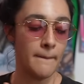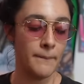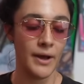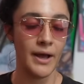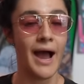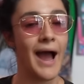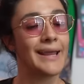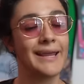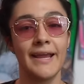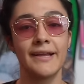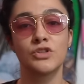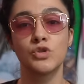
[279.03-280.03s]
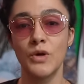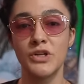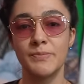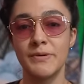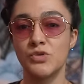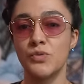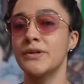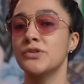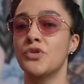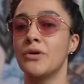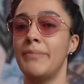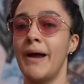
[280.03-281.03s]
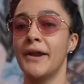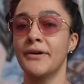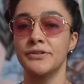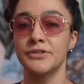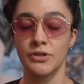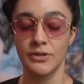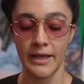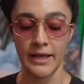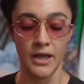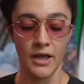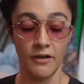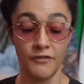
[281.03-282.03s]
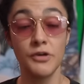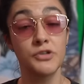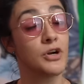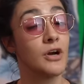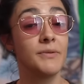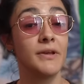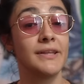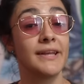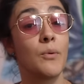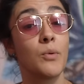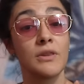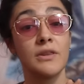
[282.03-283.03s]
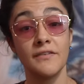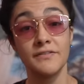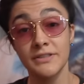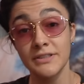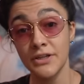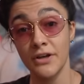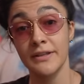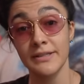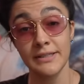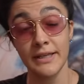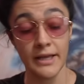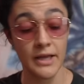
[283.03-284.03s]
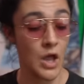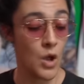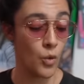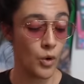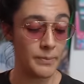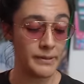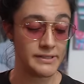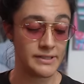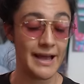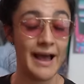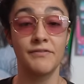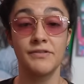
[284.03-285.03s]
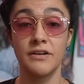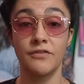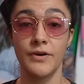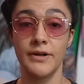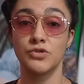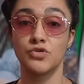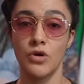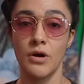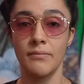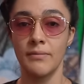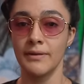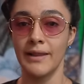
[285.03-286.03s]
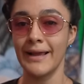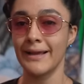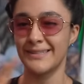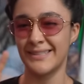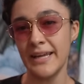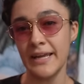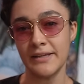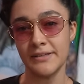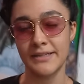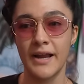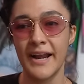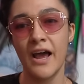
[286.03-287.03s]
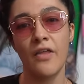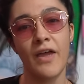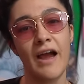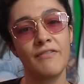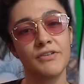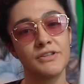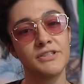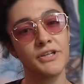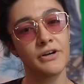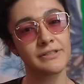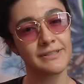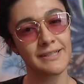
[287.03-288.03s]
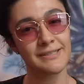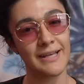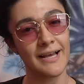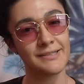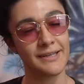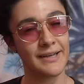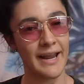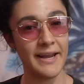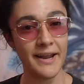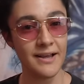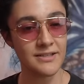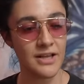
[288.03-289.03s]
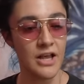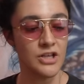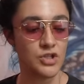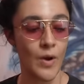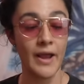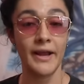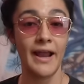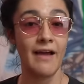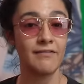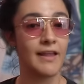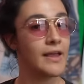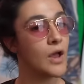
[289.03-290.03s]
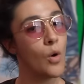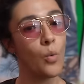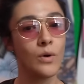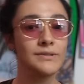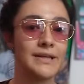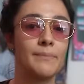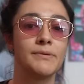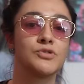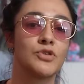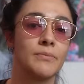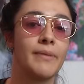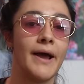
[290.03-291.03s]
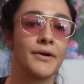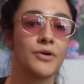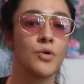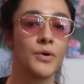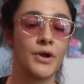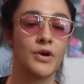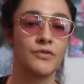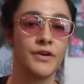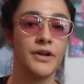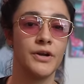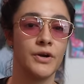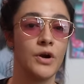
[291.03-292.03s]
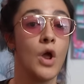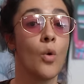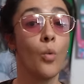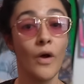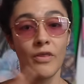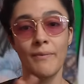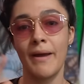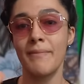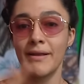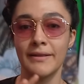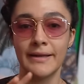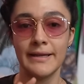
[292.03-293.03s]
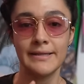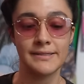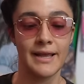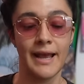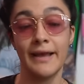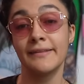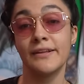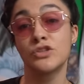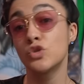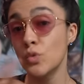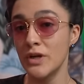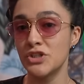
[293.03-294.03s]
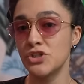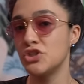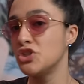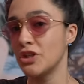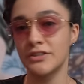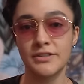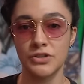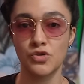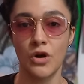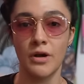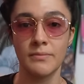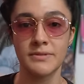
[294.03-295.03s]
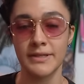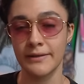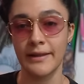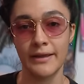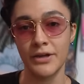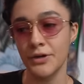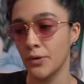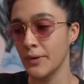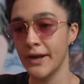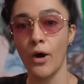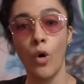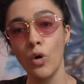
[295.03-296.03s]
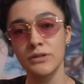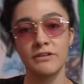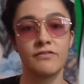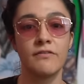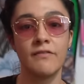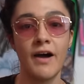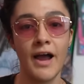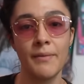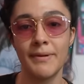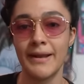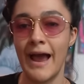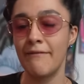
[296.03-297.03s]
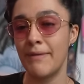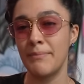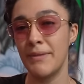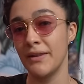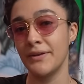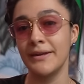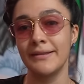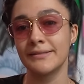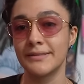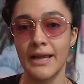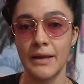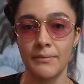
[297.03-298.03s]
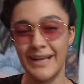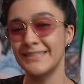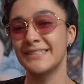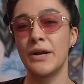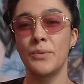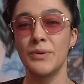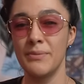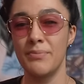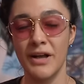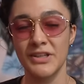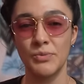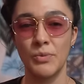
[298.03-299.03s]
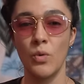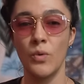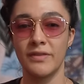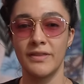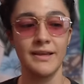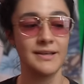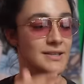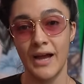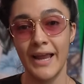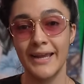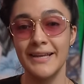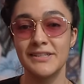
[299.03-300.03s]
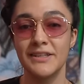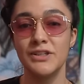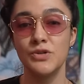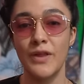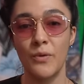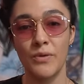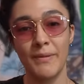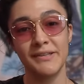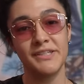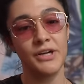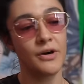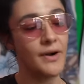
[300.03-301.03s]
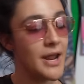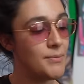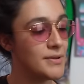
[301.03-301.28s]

but I can't switch between drum patterns. So like a future update that I would love to see on this thing would be to have different drum like scenes, kind of how they have on the TR-6S and 8S. So I can have like one type of drum pattern going on over here with my melodies and then switch just the drums and like, you know, get a whole different vibe and have my melody the same. That's not really possible with this. I can easily do that with my TR8